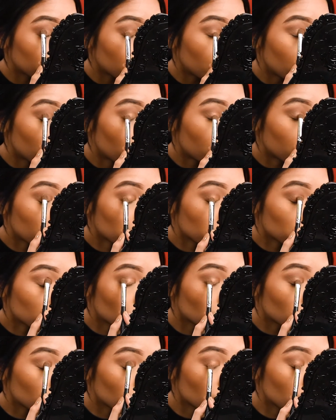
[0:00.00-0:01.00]
You don't want to go
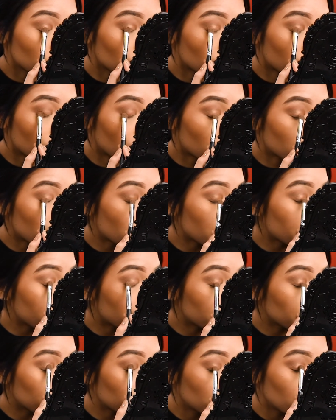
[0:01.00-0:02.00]
too far out
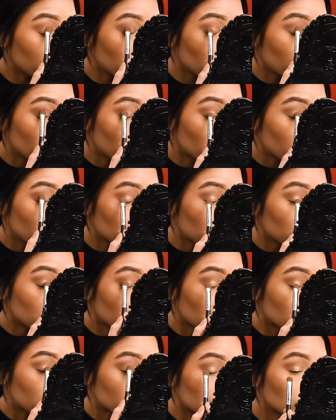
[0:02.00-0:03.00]

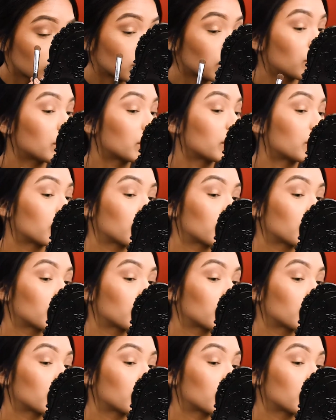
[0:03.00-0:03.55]
because you don't want to